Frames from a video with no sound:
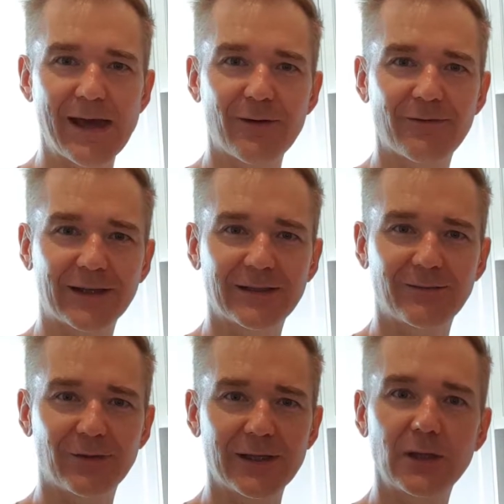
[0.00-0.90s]

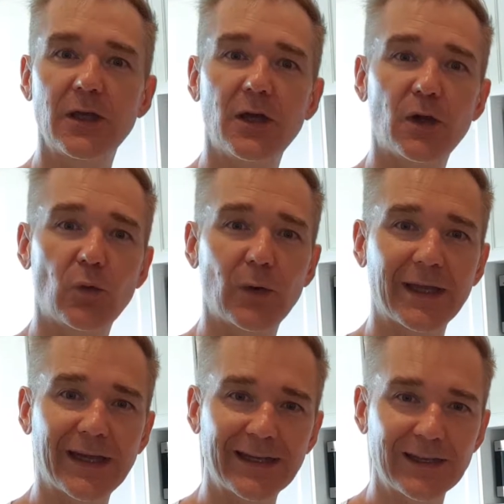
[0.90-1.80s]
effectively we're
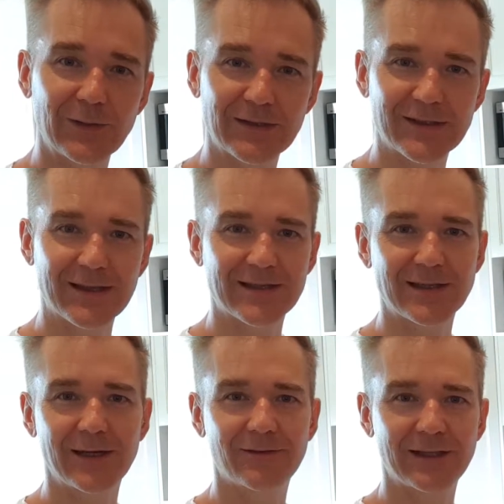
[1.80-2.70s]
getting you into that
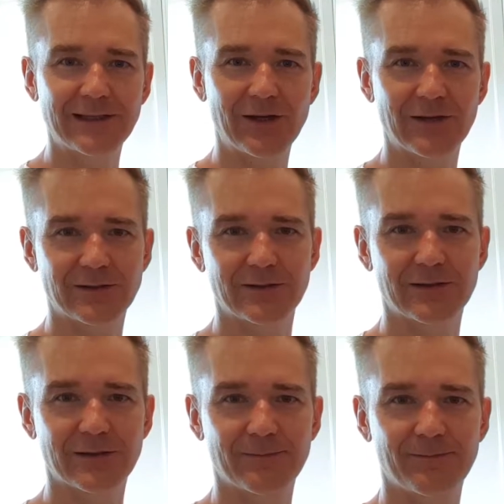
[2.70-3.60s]
state of
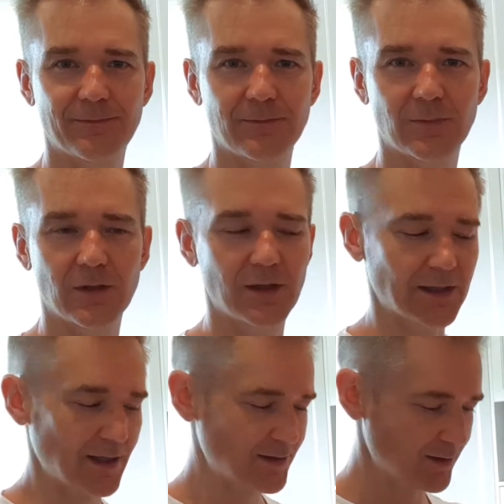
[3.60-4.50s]
ketosis.
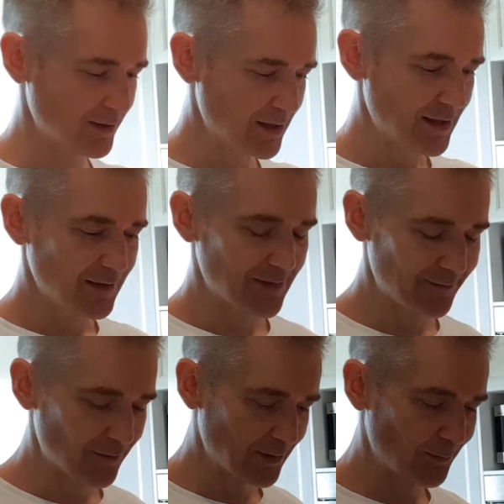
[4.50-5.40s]
Okay, so they're a
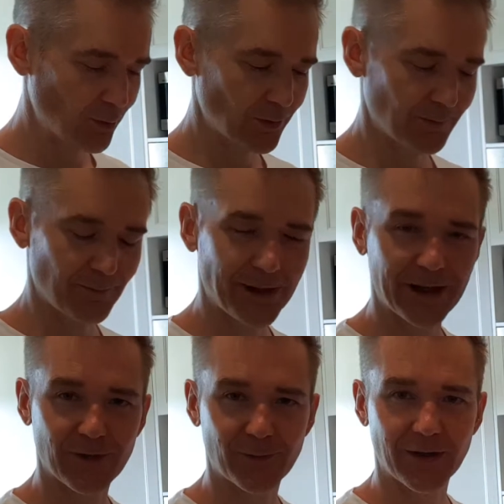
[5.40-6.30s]
important part
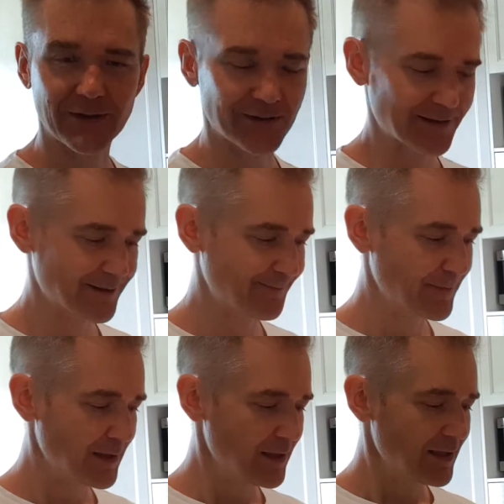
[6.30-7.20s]
of the process.
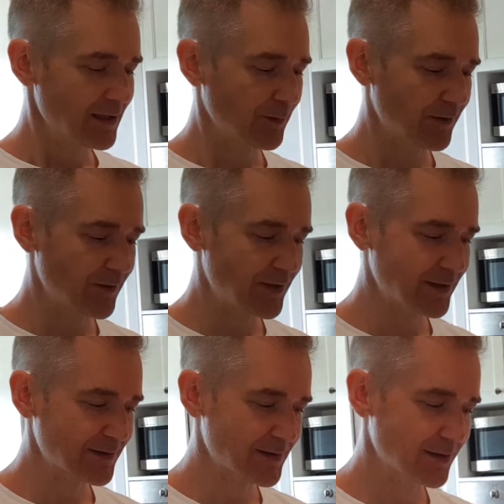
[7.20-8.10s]
One of the
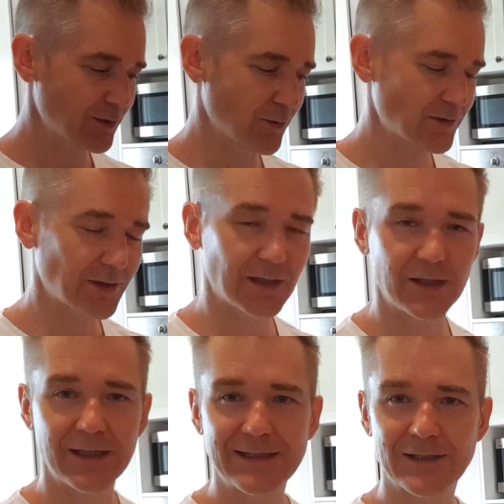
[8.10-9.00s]
things that you're also going to
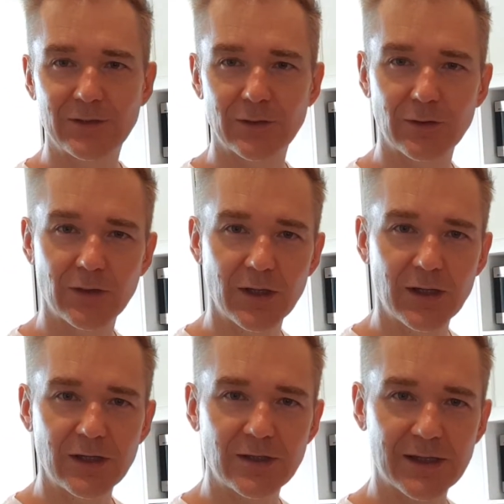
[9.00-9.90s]
need to do,
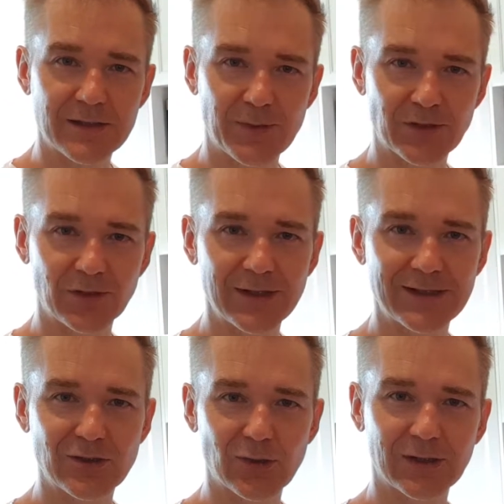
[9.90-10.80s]
especially
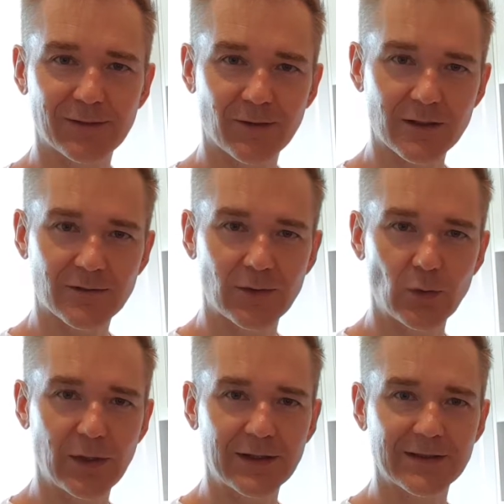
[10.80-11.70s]
during the first few
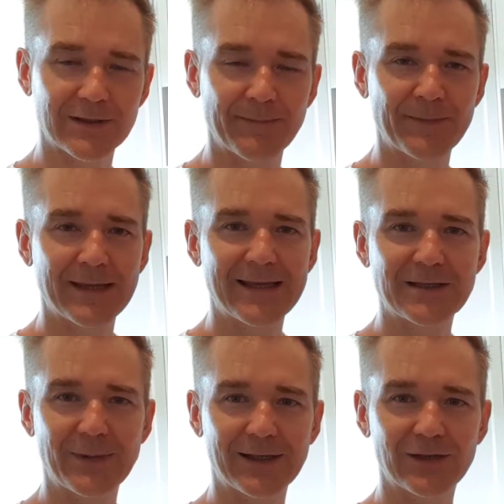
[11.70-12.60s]
weeks, is
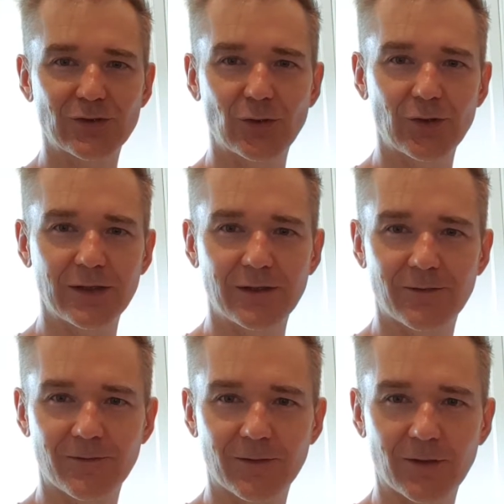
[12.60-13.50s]
making sure that you've
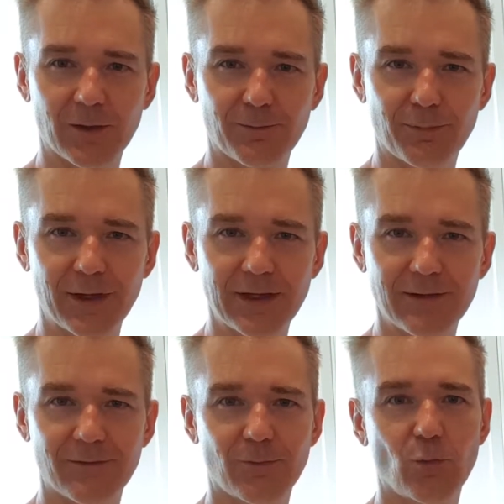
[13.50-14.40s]
got plenty
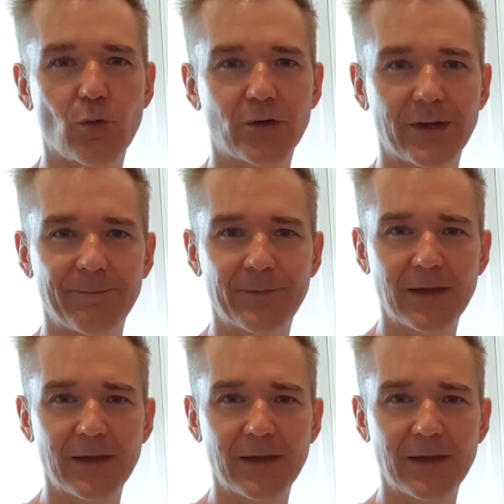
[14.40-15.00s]
of water.